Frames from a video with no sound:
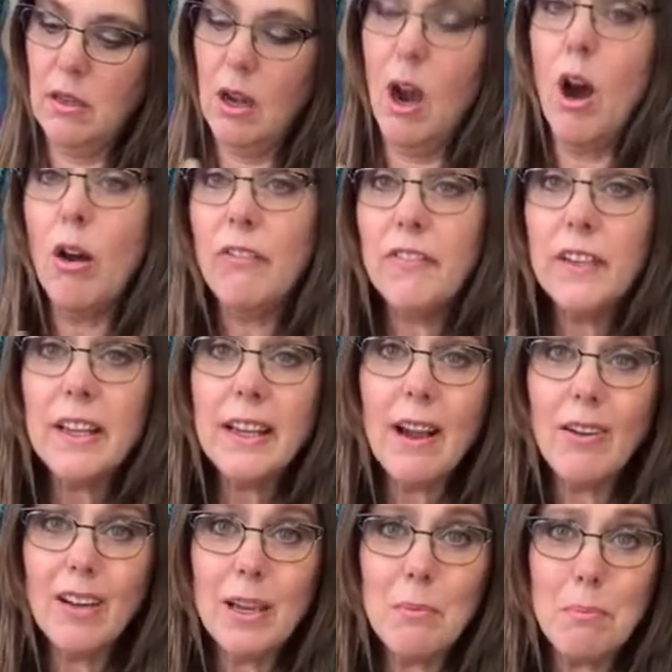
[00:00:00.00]
Hopefully
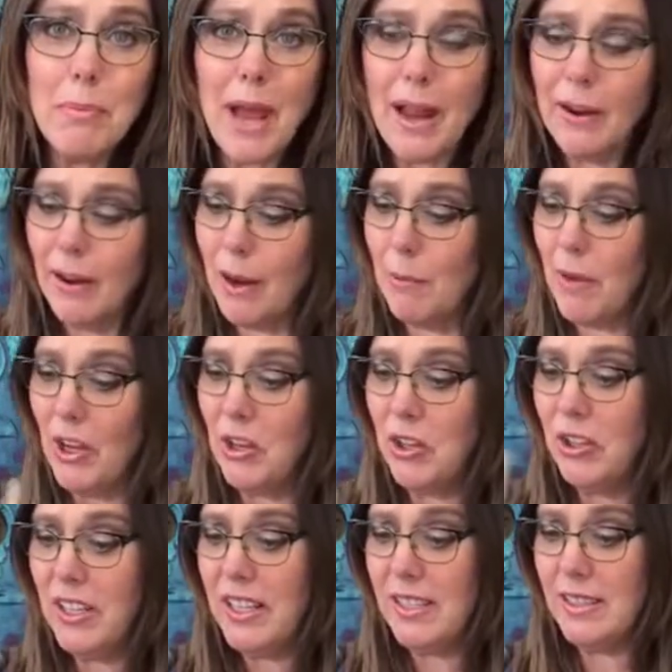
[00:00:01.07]
I'll get better at my
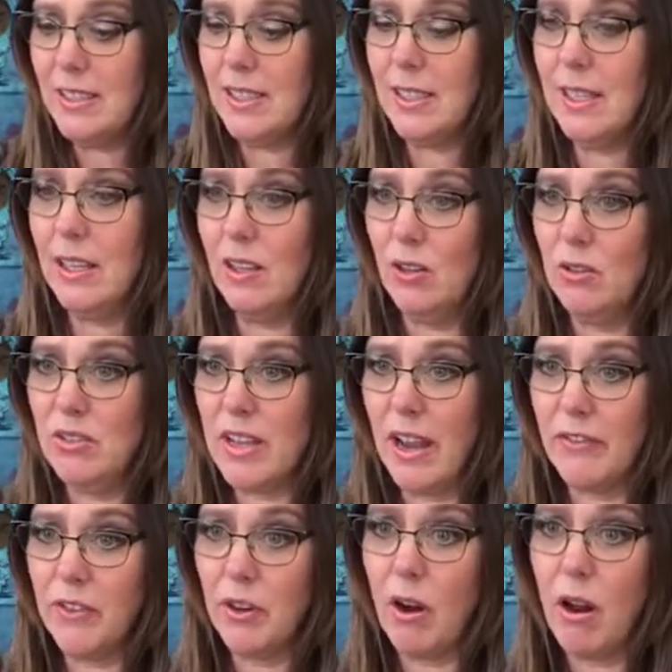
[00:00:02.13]
cooking skills
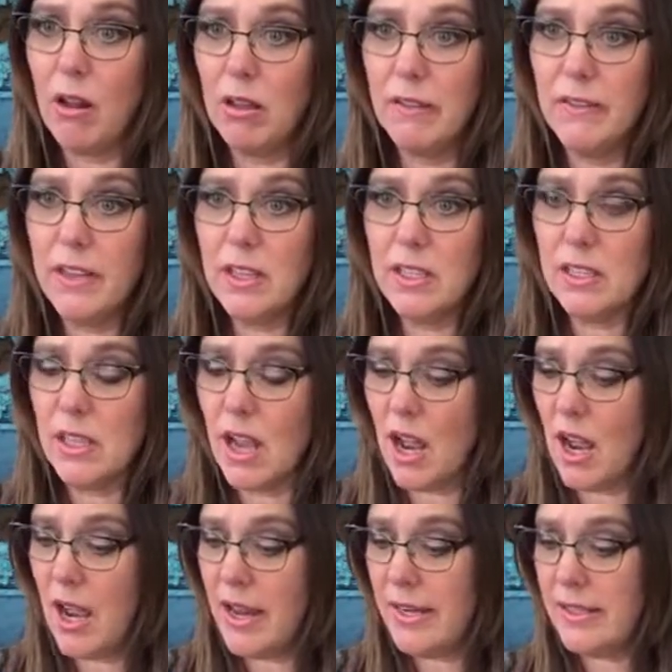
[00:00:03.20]
after all of this,
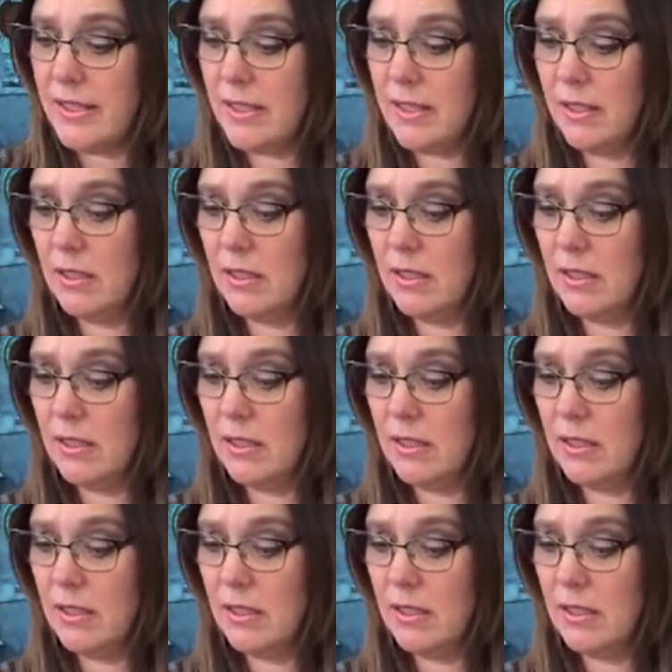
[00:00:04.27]
guys.